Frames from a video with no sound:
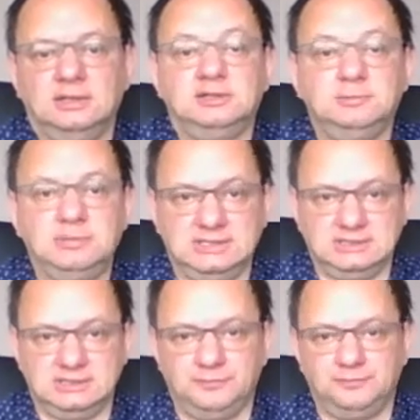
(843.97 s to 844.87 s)
the
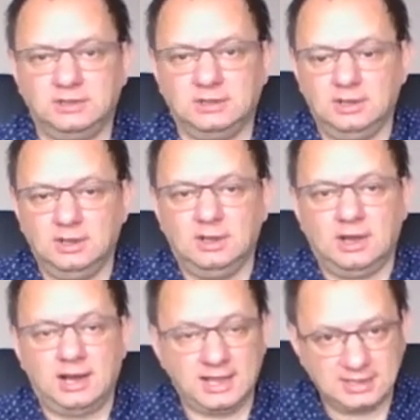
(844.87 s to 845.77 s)
PC.
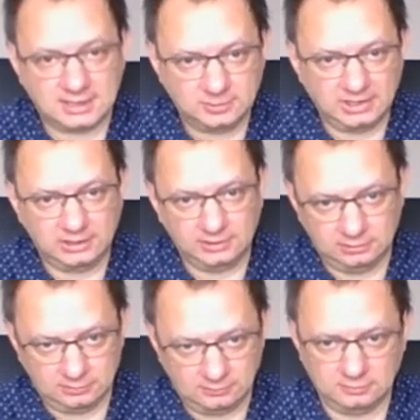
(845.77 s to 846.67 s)
I explained it
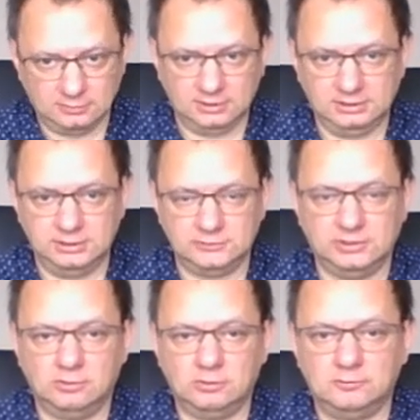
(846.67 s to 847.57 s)
in this
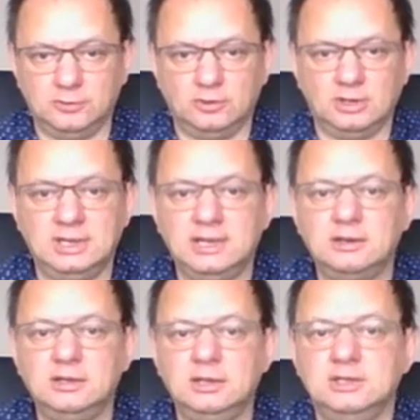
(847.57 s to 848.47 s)
video earlier,
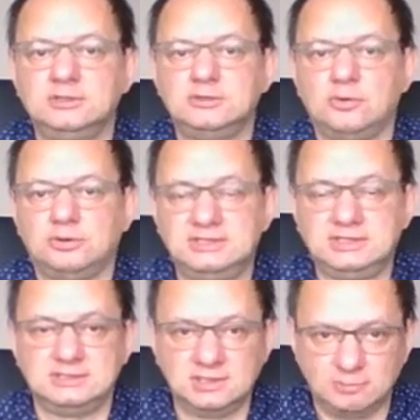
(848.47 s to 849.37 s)
so this
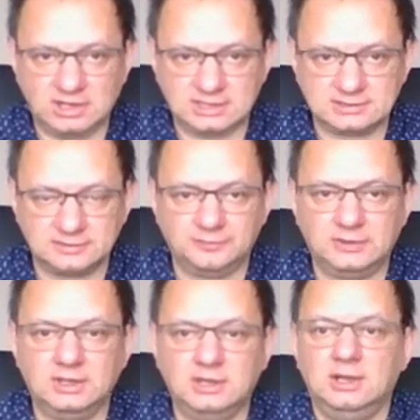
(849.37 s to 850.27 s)
is the must.
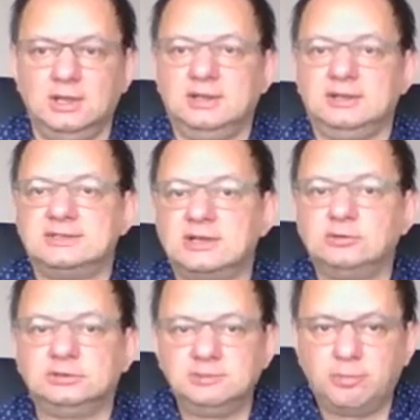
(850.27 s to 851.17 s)
The
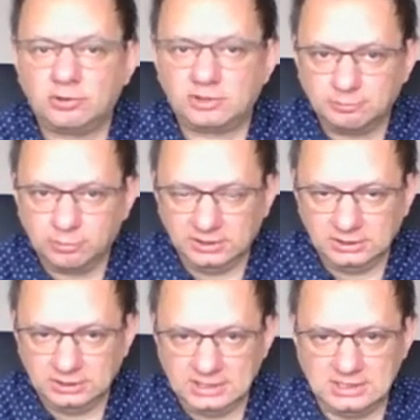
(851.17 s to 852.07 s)
second important
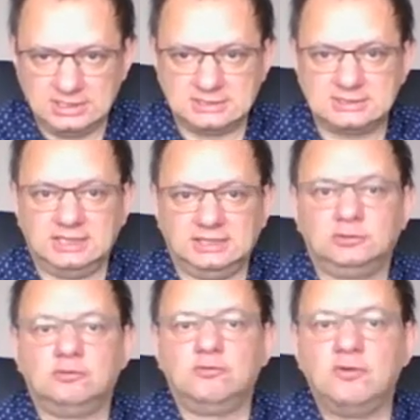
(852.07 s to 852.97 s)
point is that
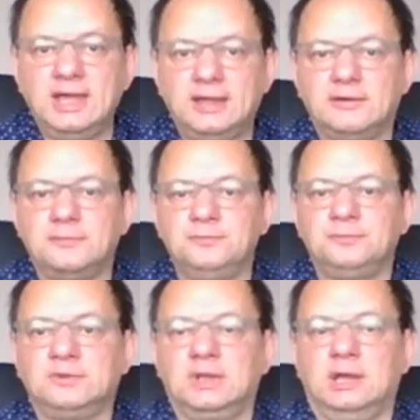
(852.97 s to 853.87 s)
when
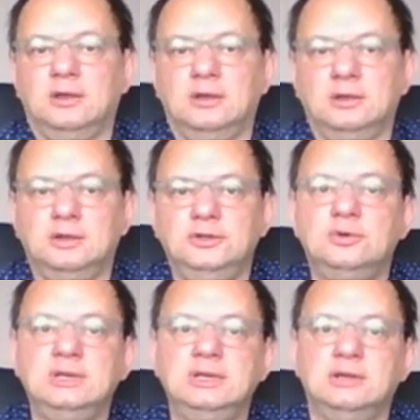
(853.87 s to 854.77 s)
you
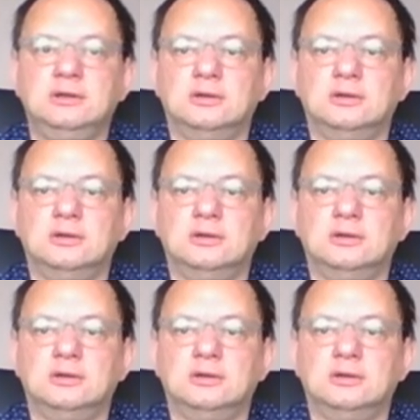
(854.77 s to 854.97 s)
click